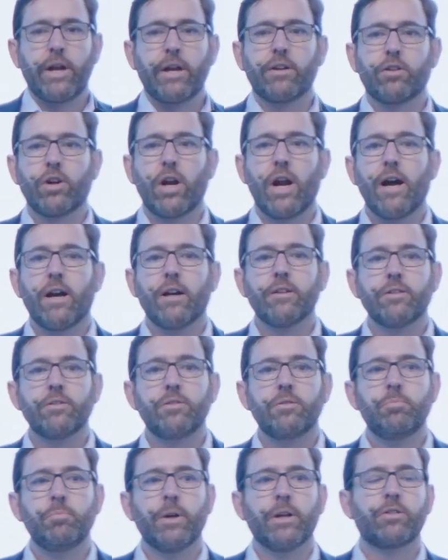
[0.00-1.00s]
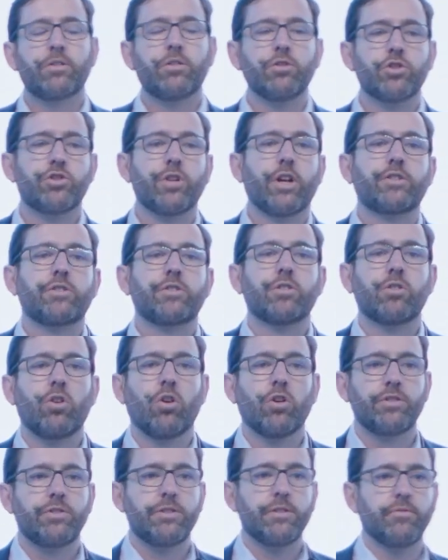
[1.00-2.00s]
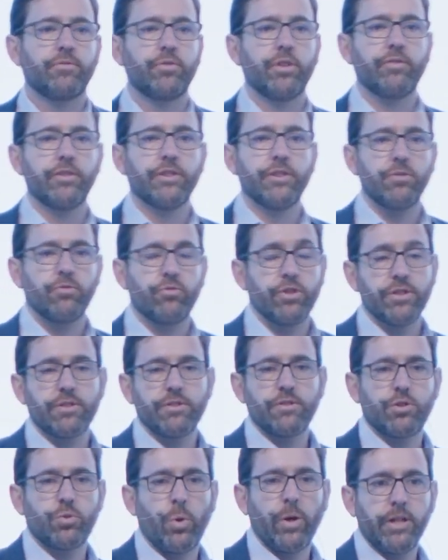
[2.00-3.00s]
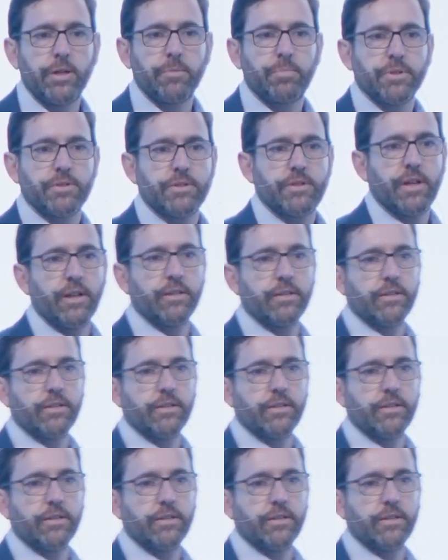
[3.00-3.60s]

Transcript: ground, but construction costs have risen 20%.